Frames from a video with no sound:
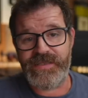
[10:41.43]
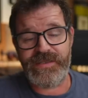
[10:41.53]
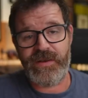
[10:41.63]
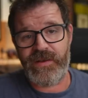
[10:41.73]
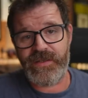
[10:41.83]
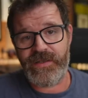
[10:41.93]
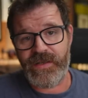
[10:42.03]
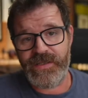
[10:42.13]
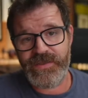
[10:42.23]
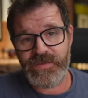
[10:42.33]
stock
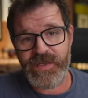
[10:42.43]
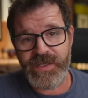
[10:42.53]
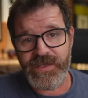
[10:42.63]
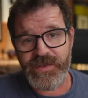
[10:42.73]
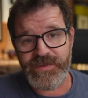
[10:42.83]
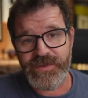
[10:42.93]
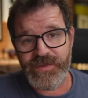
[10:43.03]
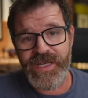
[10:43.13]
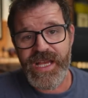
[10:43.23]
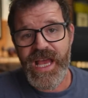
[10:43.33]
costs when I go
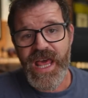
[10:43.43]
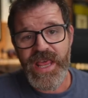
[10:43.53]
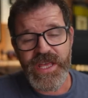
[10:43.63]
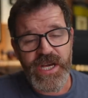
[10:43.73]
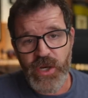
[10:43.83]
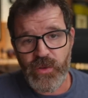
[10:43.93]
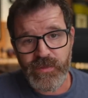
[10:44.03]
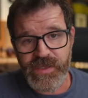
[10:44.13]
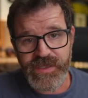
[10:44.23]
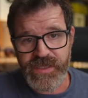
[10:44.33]
to the
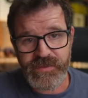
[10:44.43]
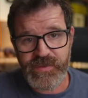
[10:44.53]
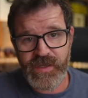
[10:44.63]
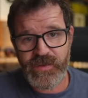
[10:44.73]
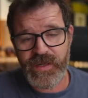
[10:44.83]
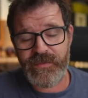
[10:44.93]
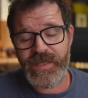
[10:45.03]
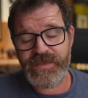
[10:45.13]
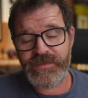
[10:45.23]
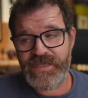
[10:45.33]
Home Depot, and it
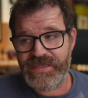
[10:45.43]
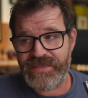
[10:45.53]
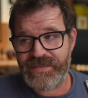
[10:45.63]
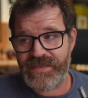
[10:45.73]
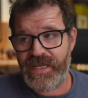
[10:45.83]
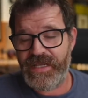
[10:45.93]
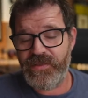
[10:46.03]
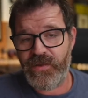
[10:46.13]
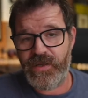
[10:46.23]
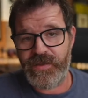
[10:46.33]
makes me
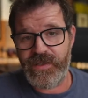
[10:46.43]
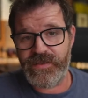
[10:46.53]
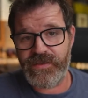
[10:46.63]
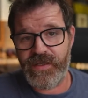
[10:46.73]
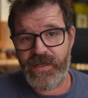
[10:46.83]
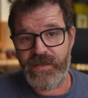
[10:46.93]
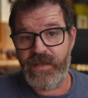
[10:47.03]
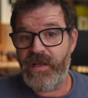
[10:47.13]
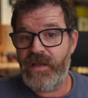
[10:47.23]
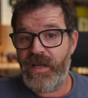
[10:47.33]
angry on the inside.
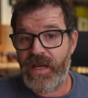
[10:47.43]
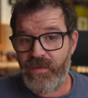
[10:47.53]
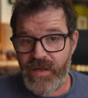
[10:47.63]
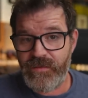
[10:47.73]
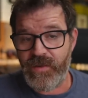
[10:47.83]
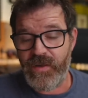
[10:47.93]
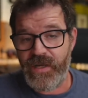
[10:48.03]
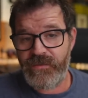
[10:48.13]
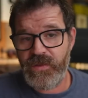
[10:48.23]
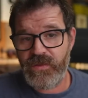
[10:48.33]
However,
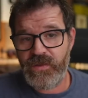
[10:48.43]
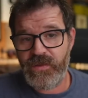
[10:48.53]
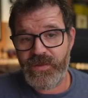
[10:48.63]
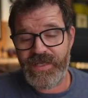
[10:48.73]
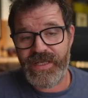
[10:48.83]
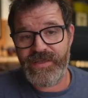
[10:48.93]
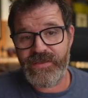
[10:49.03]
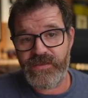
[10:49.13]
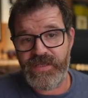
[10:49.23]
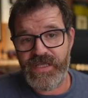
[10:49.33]
if you're a little bit
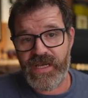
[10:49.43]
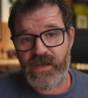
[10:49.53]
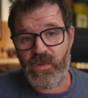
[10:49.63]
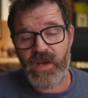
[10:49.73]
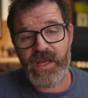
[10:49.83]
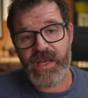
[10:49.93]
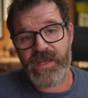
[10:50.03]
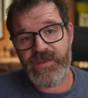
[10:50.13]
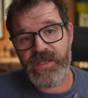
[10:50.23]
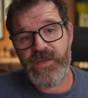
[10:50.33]
into DIY, I
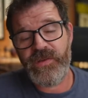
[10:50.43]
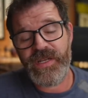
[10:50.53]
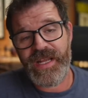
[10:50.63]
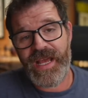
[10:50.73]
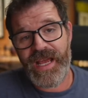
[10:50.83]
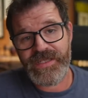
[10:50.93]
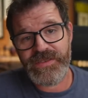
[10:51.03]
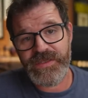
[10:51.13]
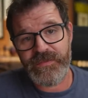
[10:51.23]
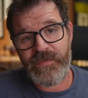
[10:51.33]
think you can
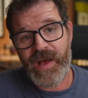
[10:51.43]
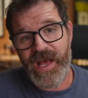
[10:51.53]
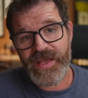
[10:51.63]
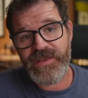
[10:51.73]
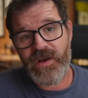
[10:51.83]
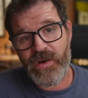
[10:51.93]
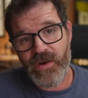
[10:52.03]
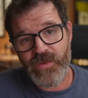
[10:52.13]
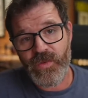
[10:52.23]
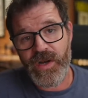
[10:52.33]
actually buy the
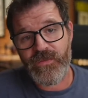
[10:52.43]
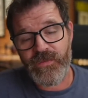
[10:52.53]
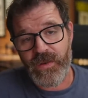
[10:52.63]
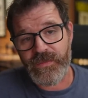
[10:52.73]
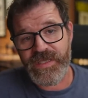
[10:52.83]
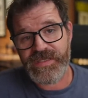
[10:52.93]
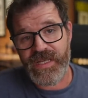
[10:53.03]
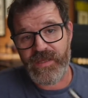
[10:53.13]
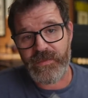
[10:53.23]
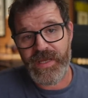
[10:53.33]
hardware from the
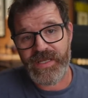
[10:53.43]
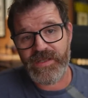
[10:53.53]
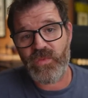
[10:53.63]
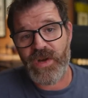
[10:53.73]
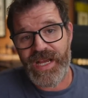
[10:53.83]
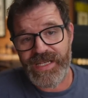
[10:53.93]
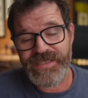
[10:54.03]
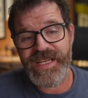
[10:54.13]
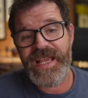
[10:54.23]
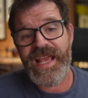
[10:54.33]
Salamander
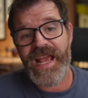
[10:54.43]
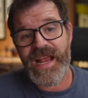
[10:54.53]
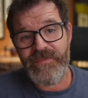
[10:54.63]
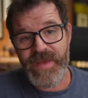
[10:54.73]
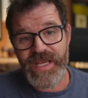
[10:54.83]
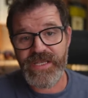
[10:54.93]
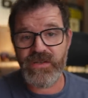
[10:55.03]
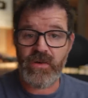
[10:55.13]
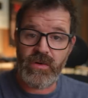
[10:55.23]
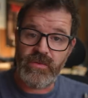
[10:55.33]
racks and make
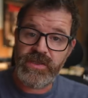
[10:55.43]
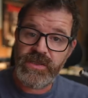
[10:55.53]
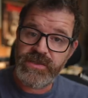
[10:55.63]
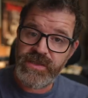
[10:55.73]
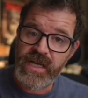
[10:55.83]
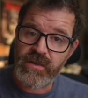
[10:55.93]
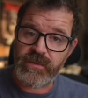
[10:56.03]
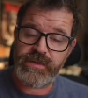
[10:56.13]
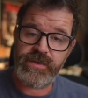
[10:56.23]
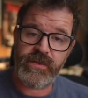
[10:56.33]
your own
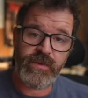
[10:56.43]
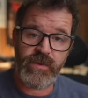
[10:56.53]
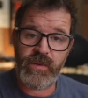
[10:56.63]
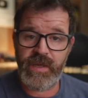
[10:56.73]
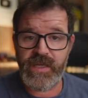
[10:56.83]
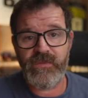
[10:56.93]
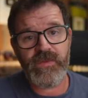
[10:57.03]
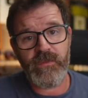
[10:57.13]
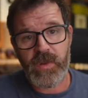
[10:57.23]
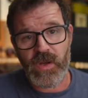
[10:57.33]
shelves. So if you want to make them
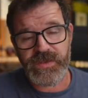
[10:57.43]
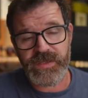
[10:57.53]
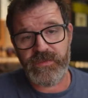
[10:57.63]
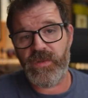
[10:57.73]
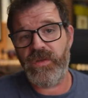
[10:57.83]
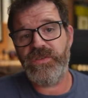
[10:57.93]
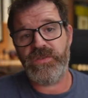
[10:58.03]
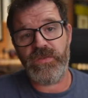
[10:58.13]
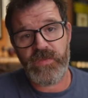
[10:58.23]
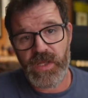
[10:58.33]
from Baltic birch
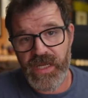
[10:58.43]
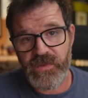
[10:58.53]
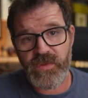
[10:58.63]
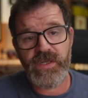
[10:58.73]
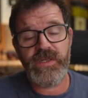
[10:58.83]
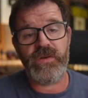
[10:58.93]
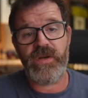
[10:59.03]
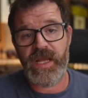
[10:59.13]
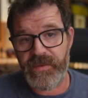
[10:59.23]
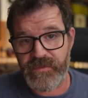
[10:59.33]
or plywood or
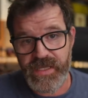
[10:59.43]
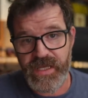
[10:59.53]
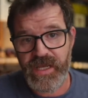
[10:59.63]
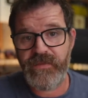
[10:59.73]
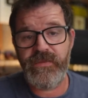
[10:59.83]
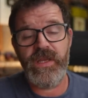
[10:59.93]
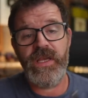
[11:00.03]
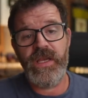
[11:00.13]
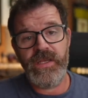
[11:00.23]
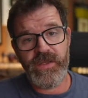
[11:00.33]
MDF,
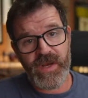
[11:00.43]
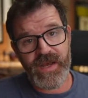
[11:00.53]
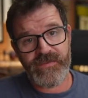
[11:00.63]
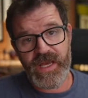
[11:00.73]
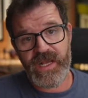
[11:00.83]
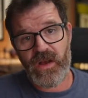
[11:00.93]
you have that